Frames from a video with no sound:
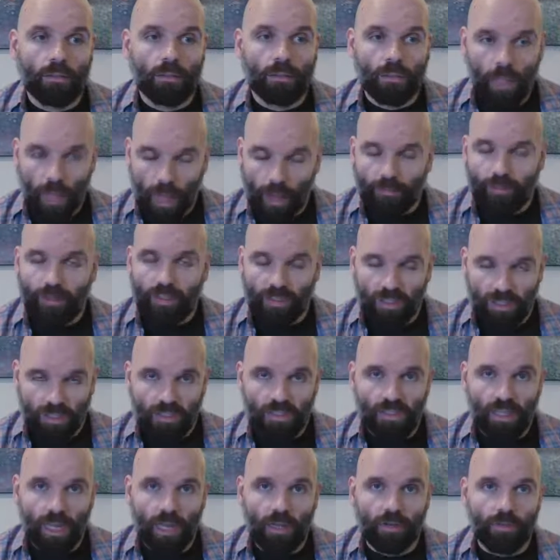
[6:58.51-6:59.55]
obviously
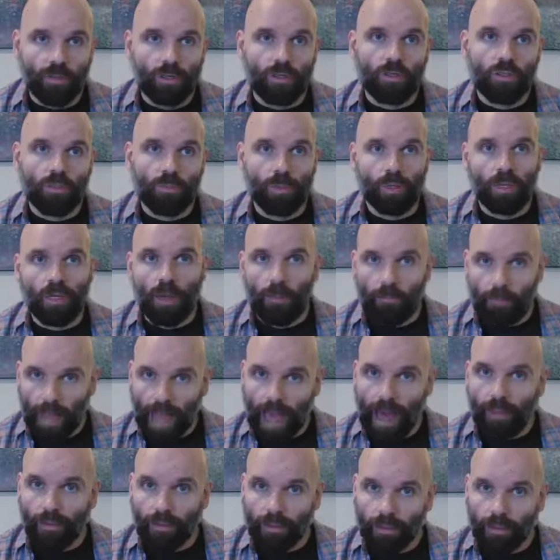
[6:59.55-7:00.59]
standards, but a
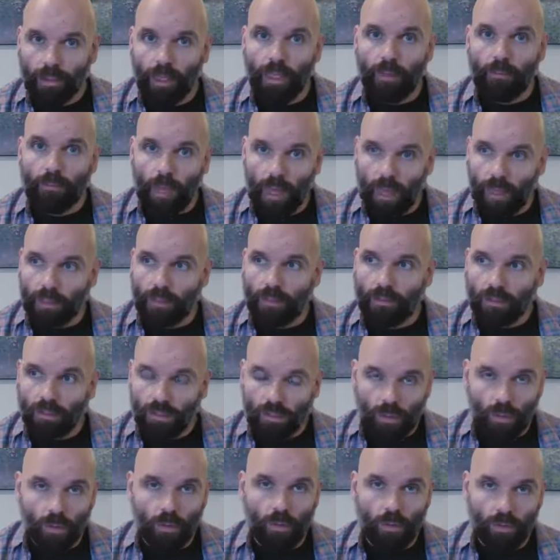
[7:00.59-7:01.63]
ballad like Body and
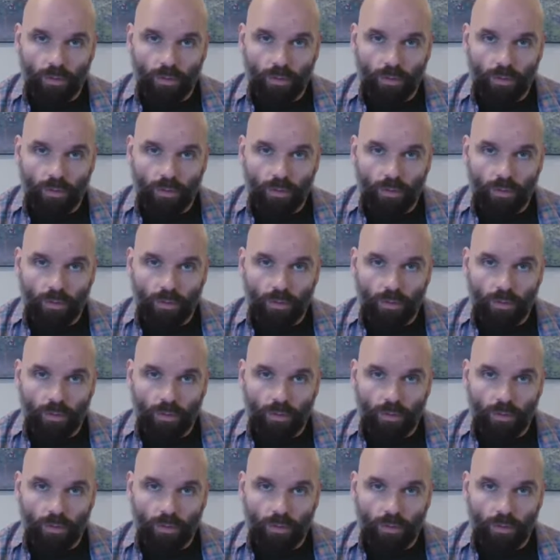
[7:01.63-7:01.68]
Soul